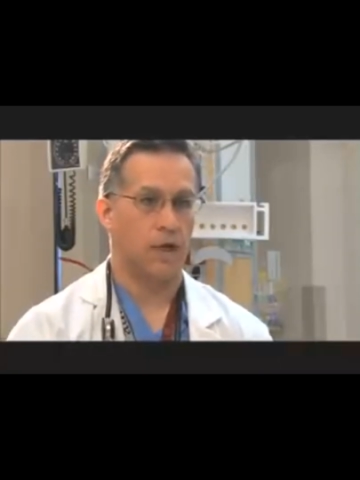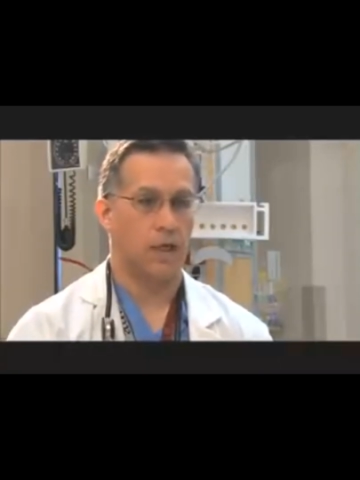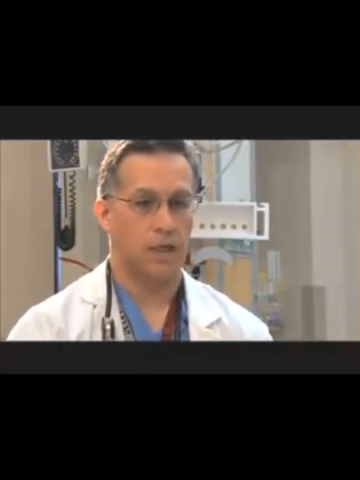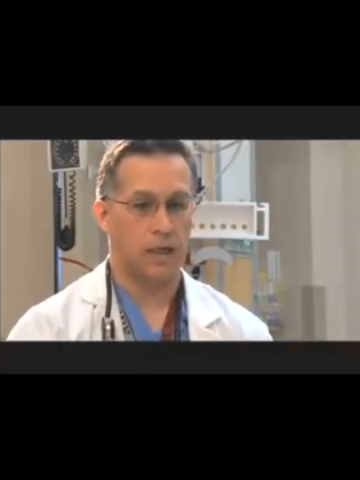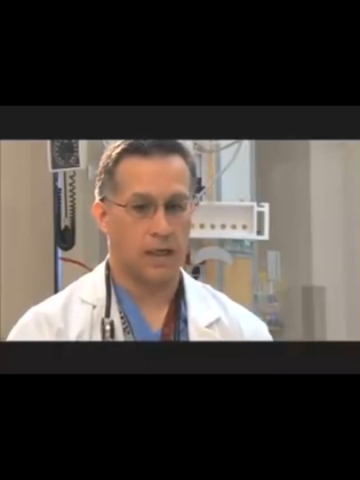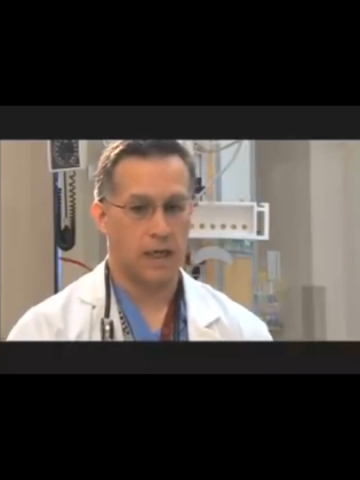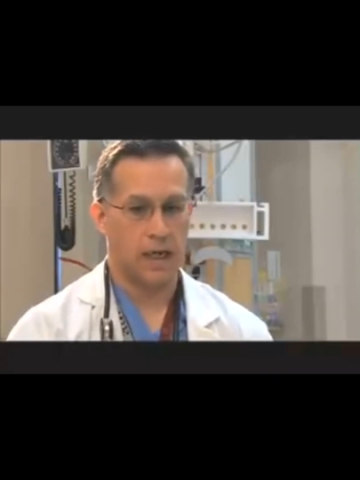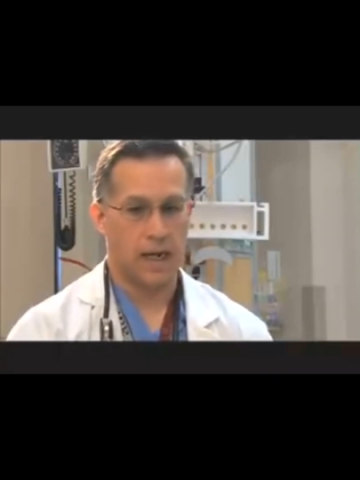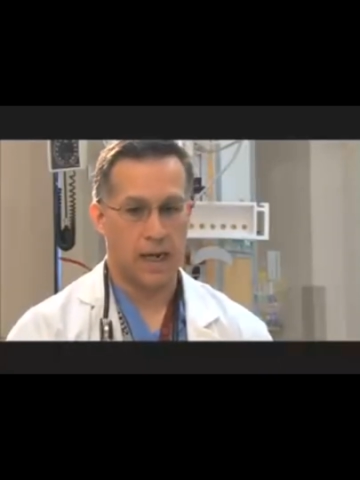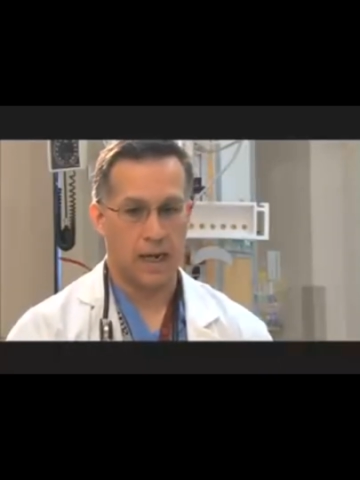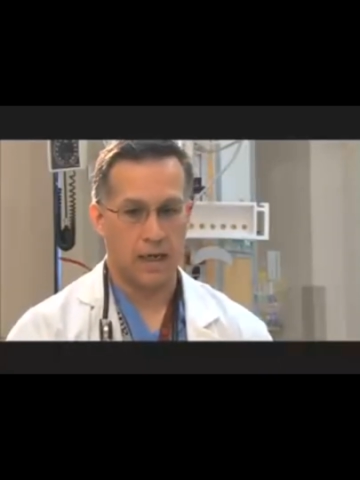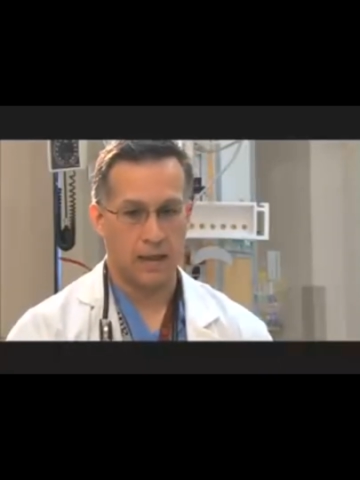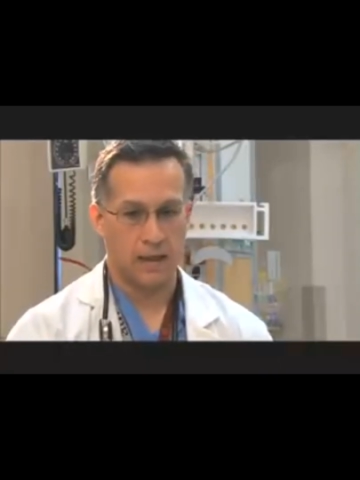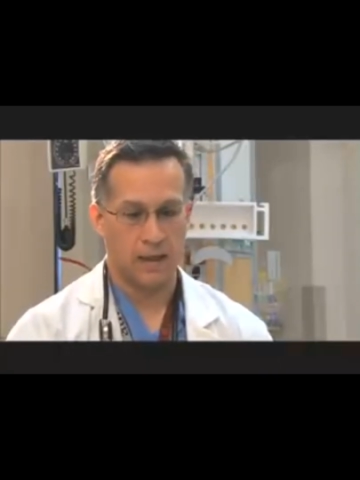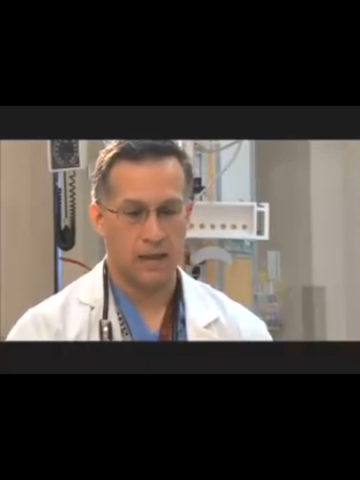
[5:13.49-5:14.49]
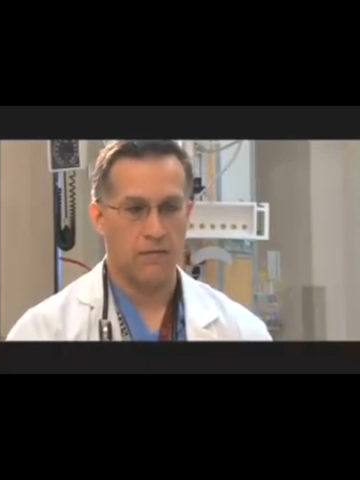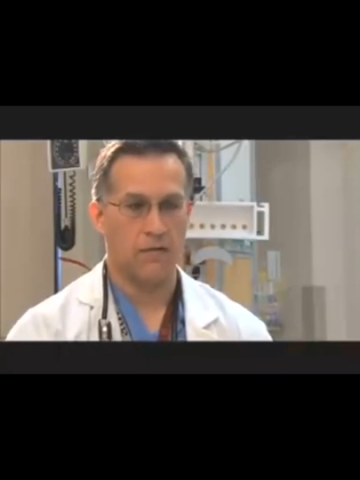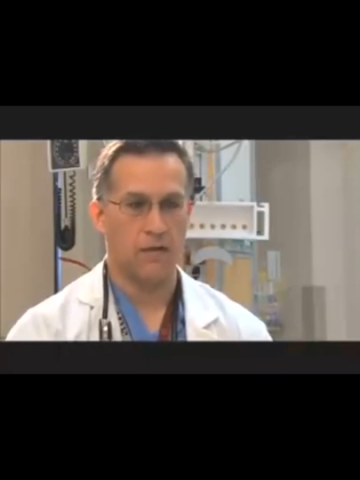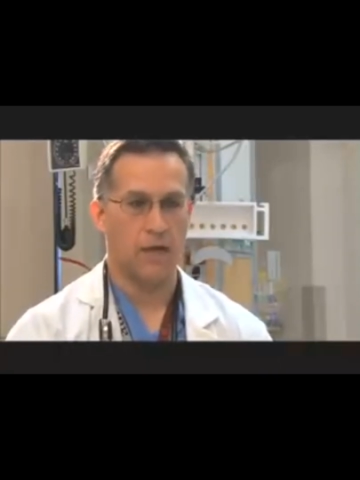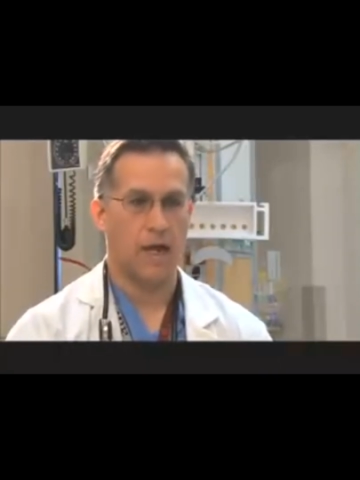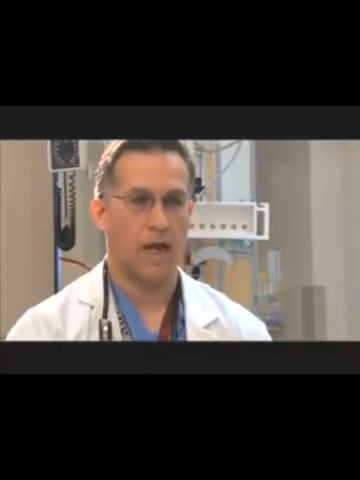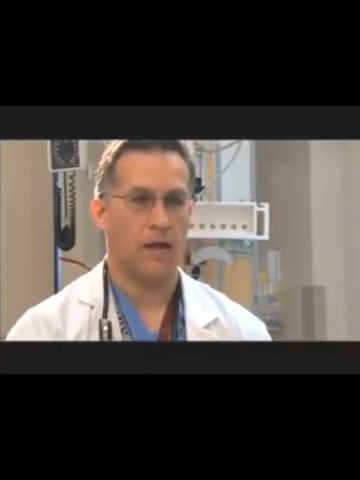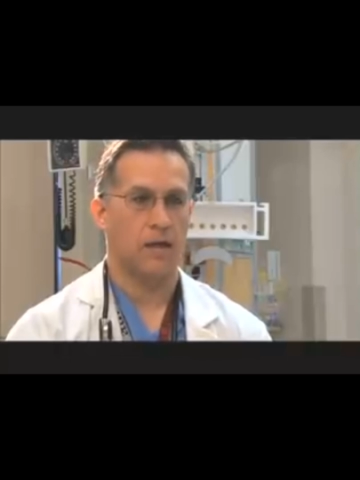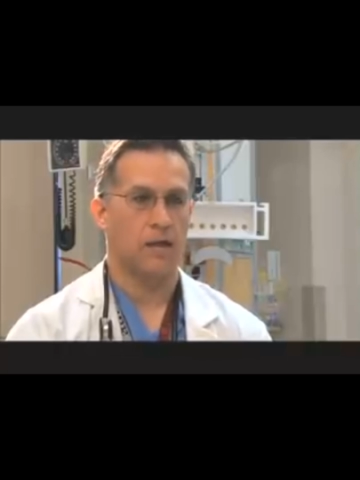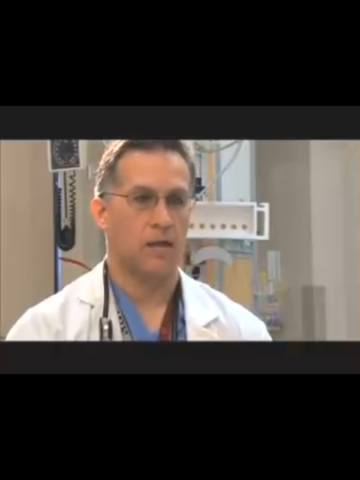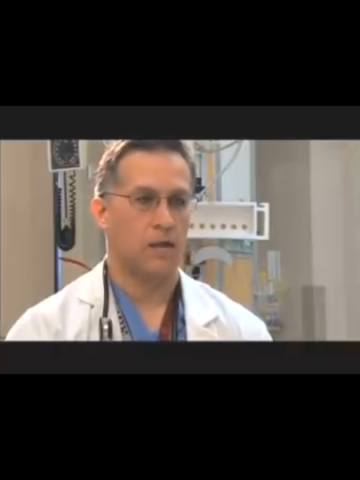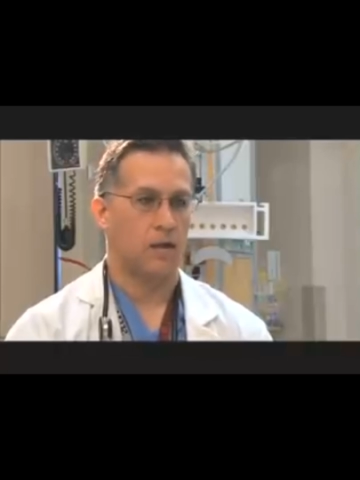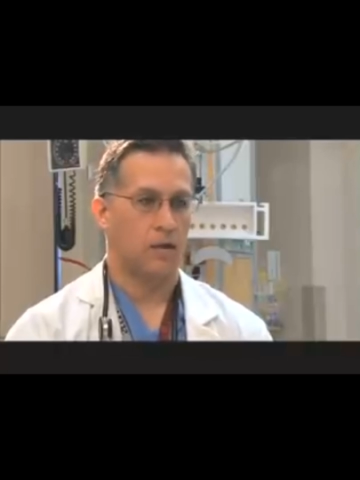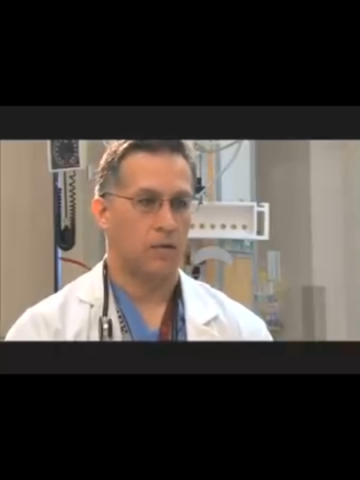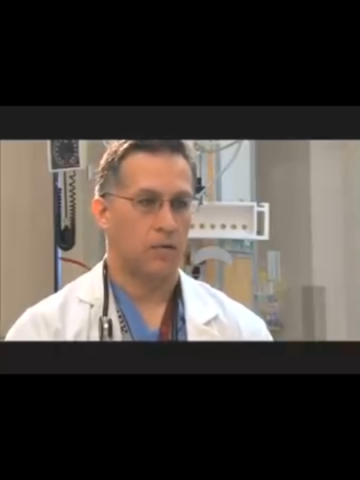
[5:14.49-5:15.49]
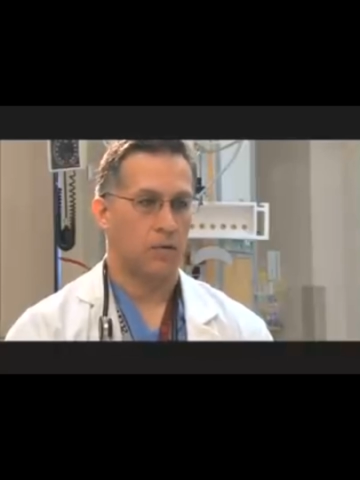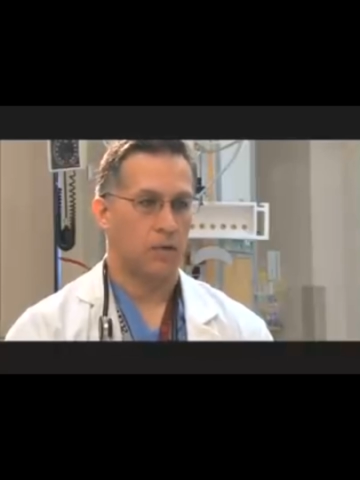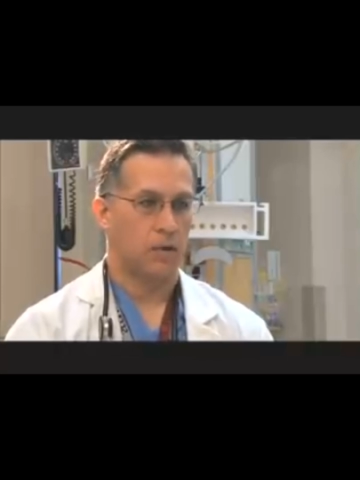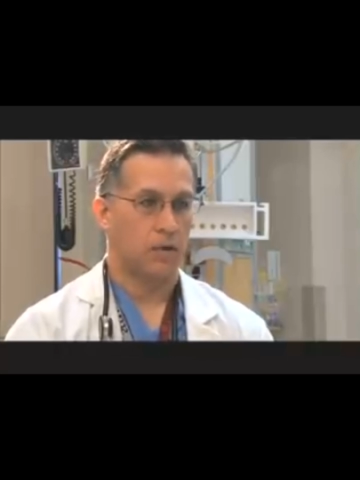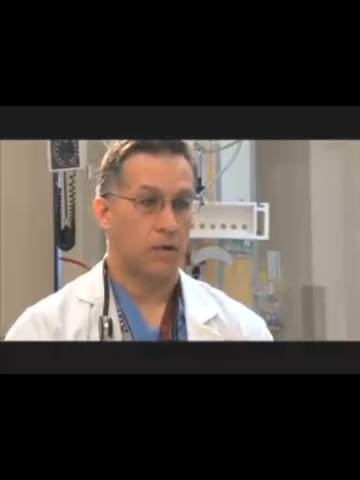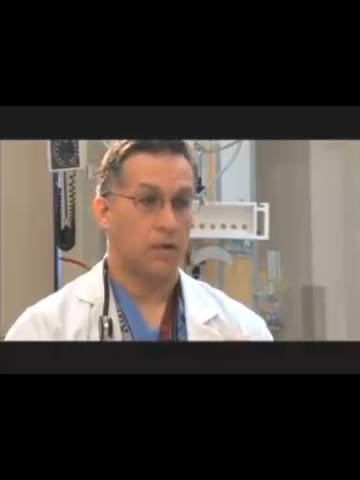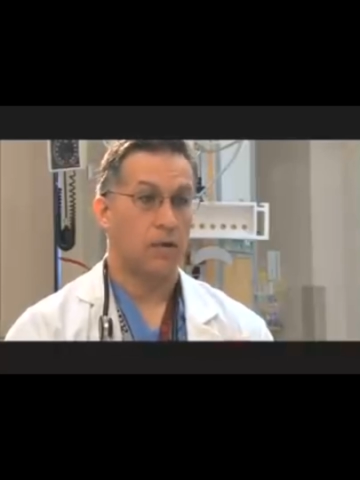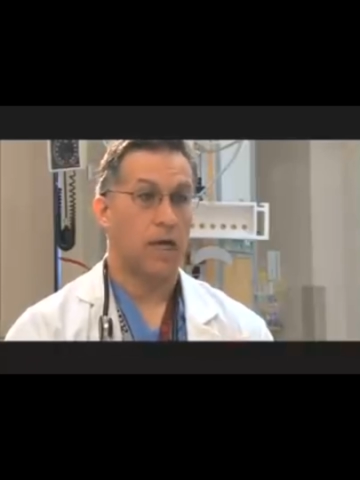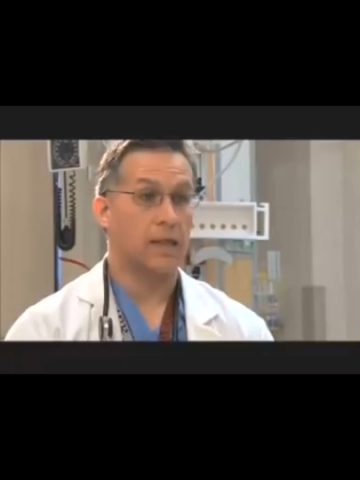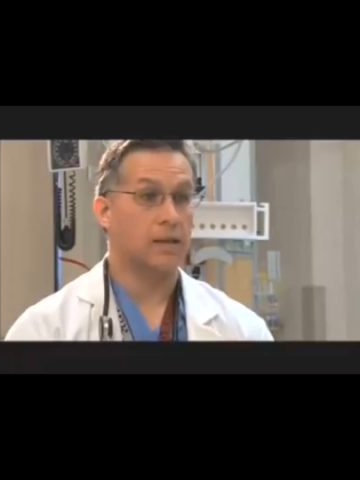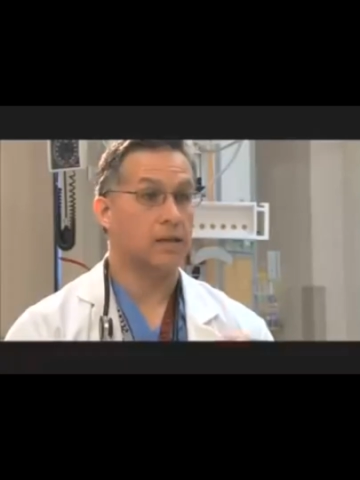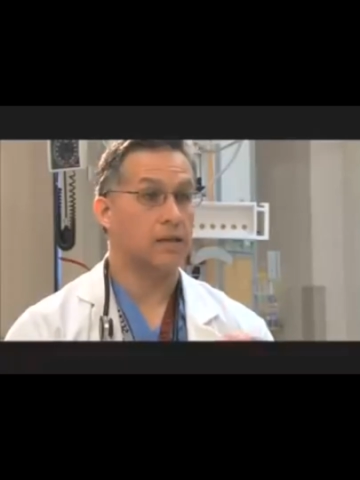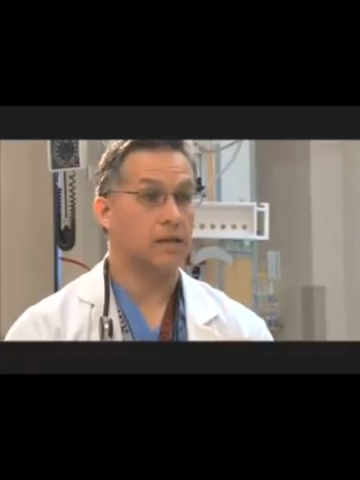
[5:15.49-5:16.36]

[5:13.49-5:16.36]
And that given that